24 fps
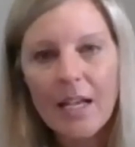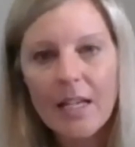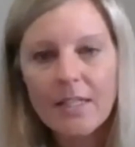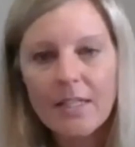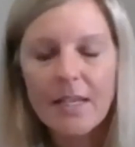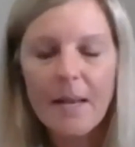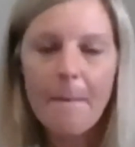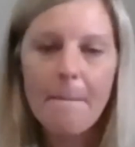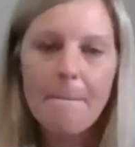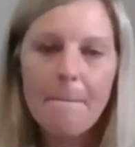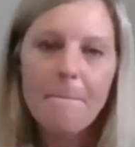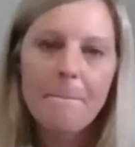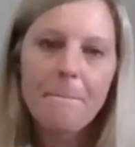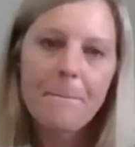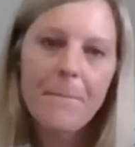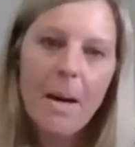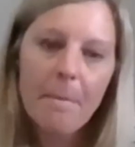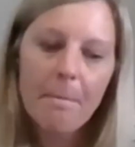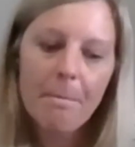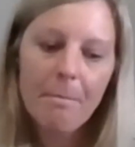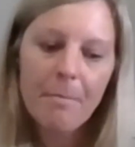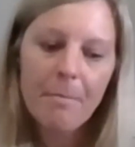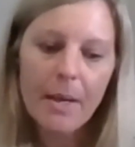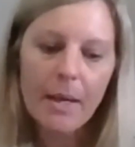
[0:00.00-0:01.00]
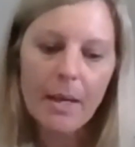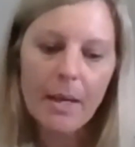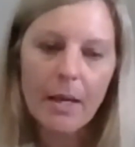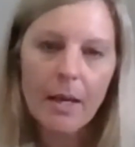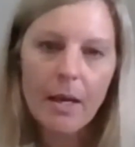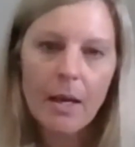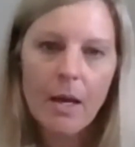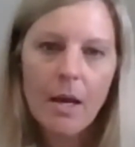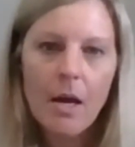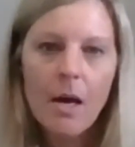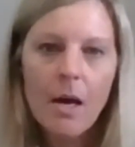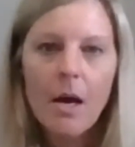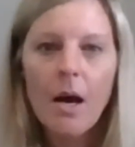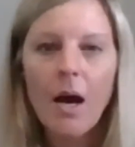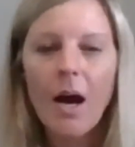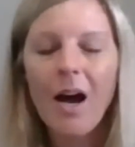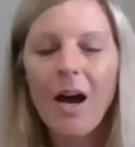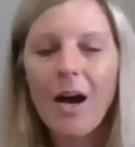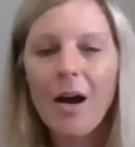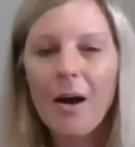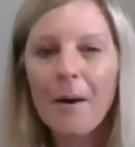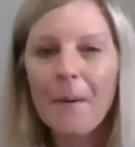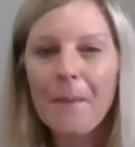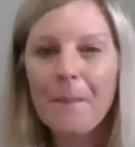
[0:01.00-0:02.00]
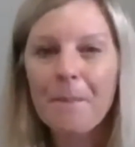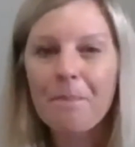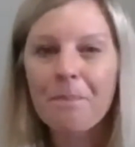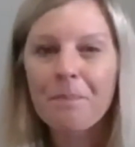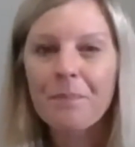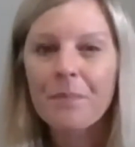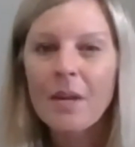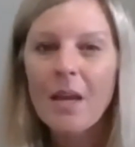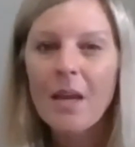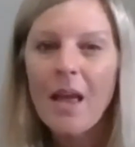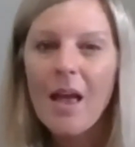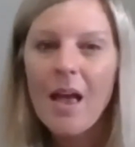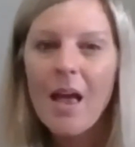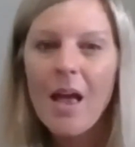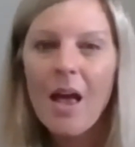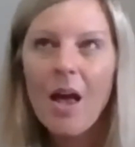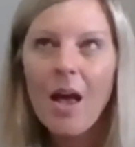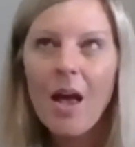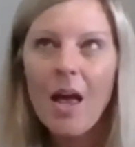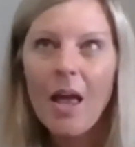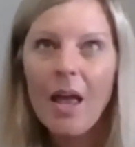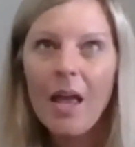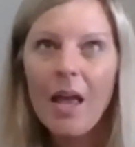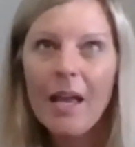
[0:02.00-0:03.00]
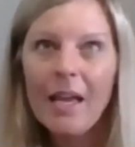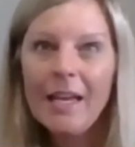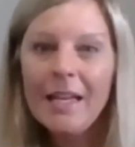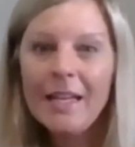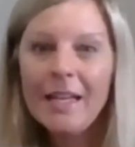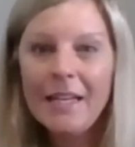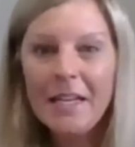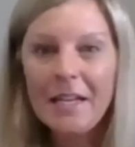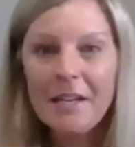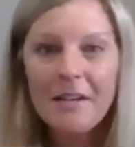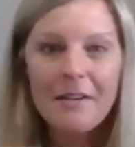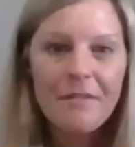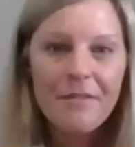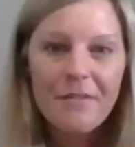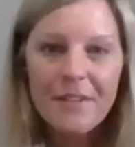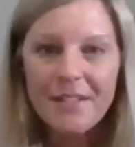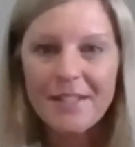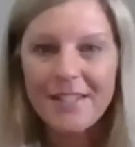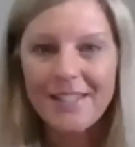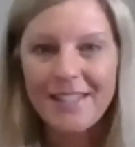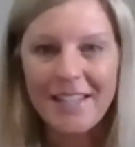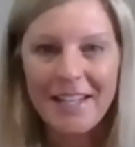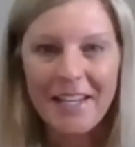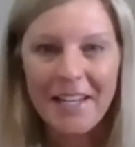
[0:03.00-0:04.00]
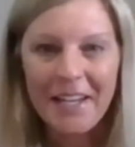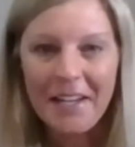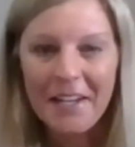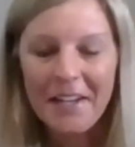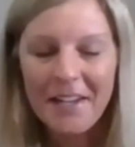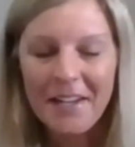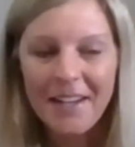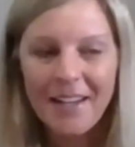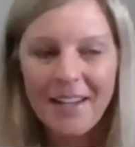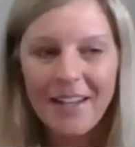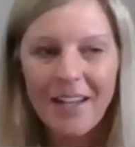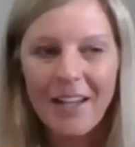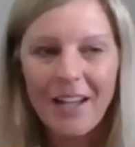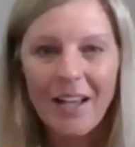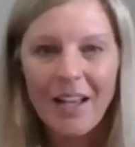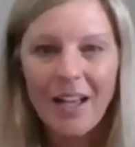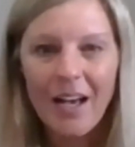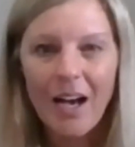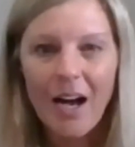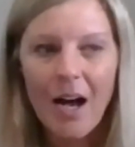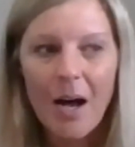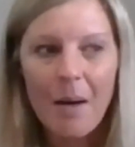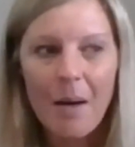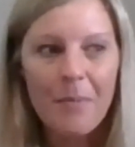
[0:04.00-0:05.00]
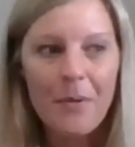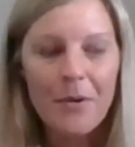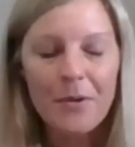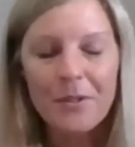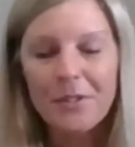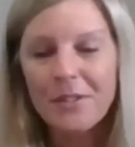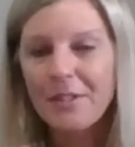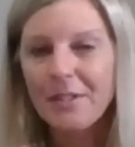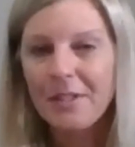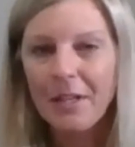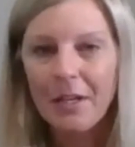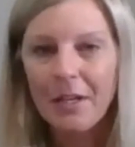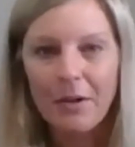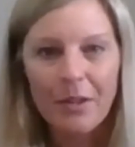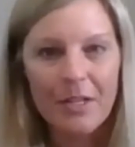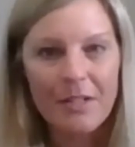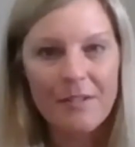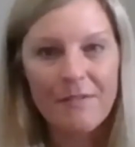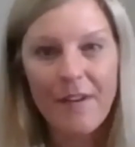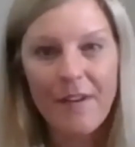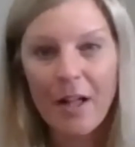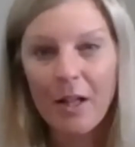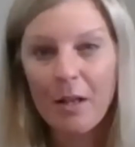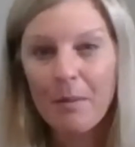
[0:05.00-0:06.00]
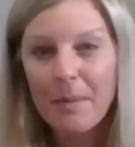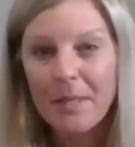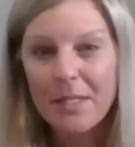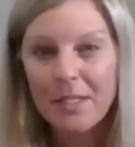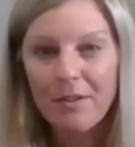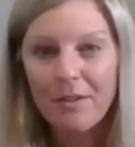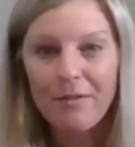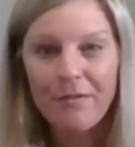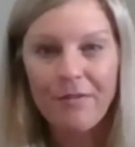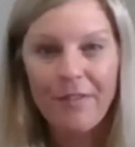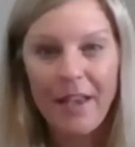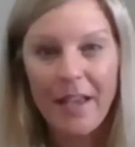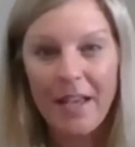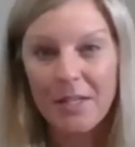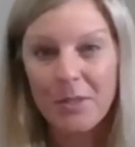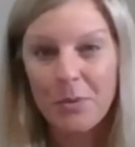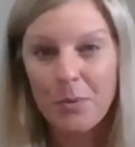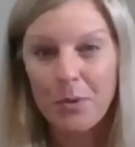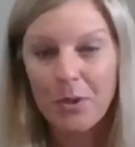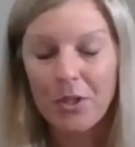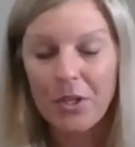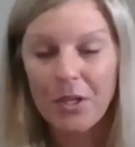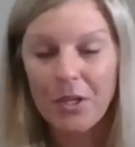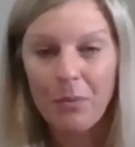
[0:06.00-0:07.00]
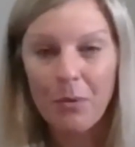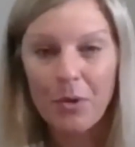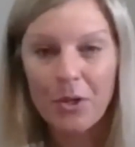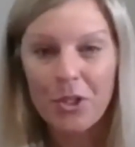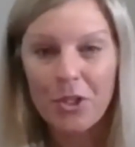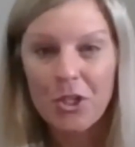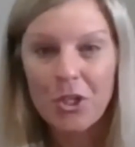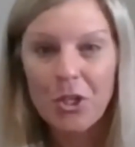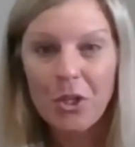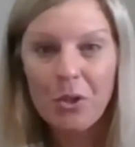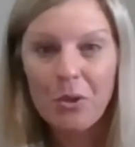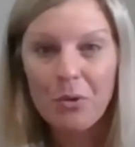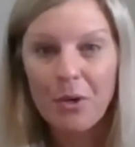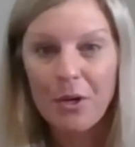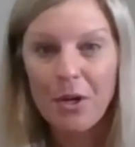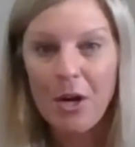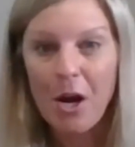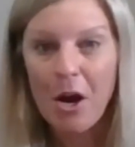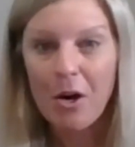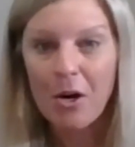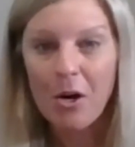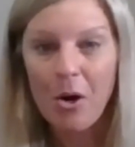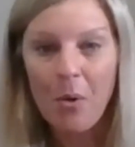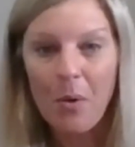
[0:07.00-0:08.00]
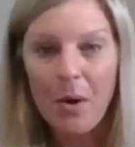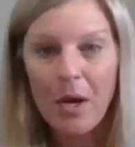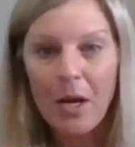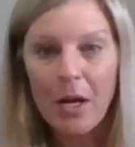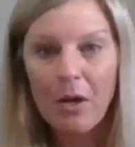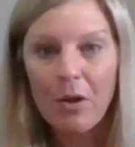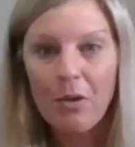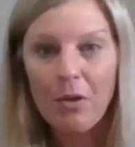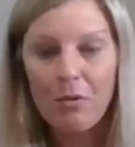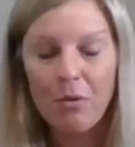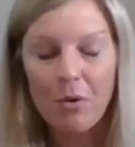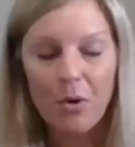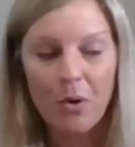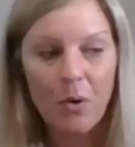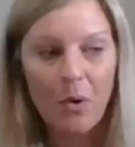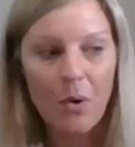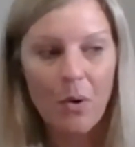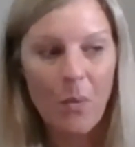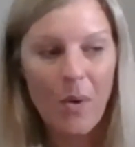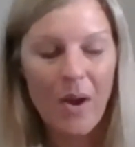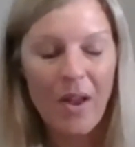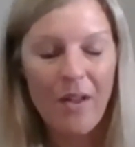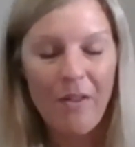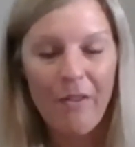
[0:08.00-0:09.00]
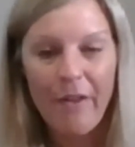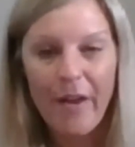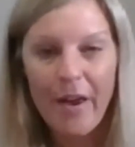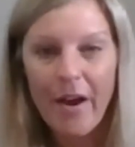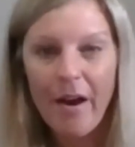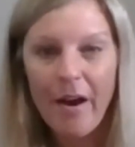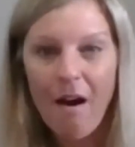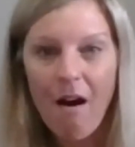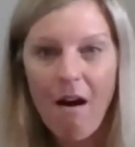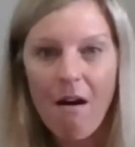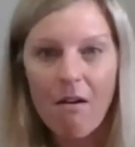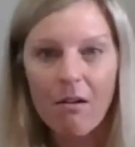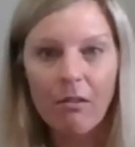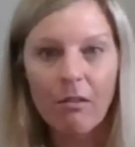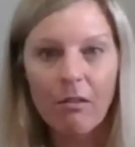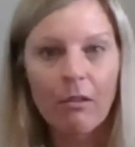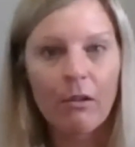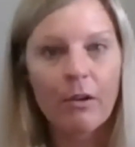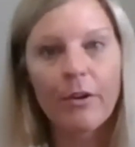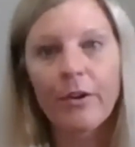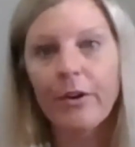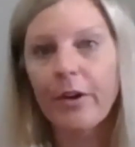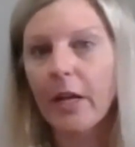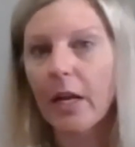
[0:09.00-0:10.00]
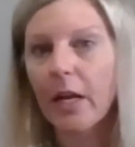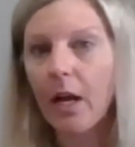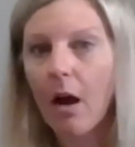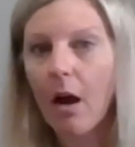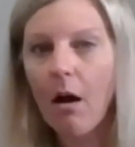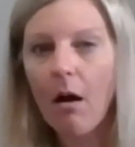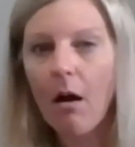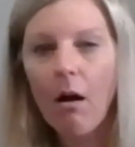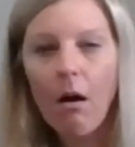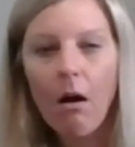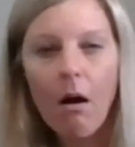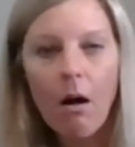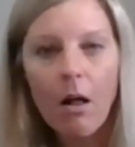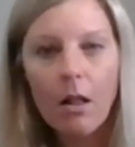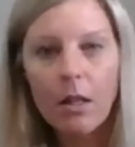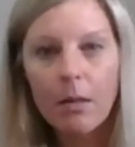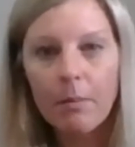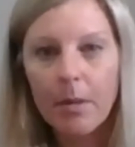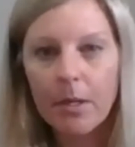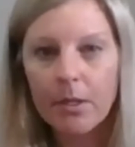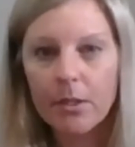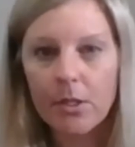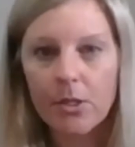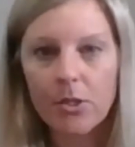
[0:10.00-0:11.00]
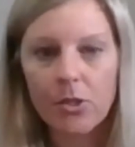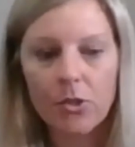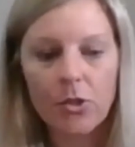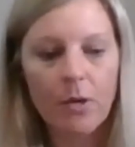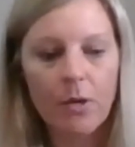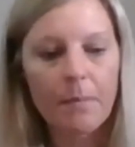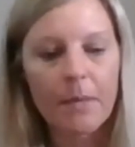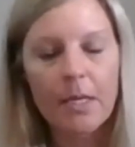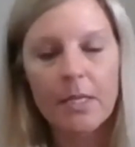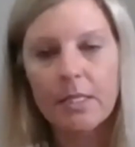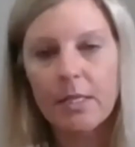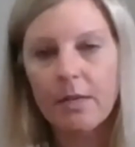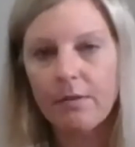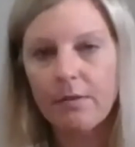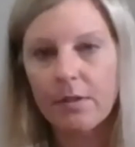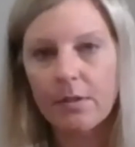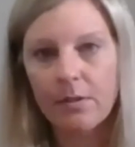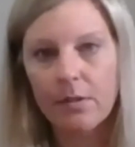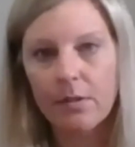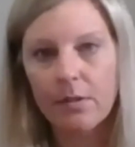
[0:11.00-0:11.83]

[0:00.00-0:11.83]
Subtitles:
Is it bumpy? In infancy, there's the developmental phase where children are going through, where they are learning all about discriminative